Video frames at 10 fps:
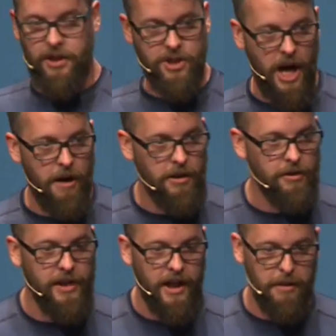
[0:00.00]
shower, to
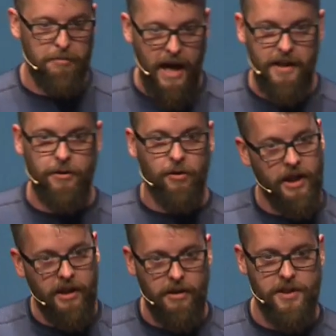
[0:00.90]
take a bath, to
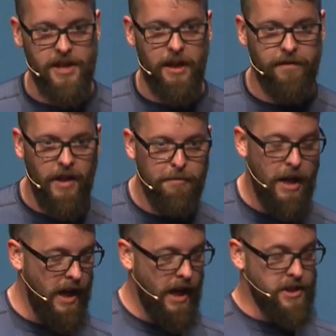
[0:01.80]
clean herself up,
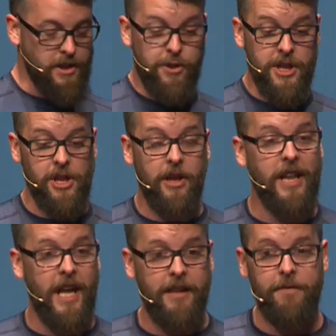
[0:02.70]
so she's not
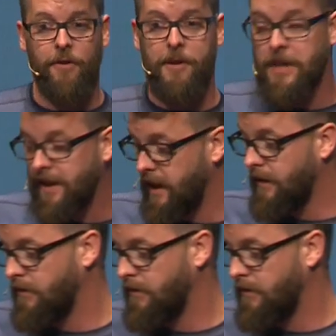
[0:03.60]
late for a meeting,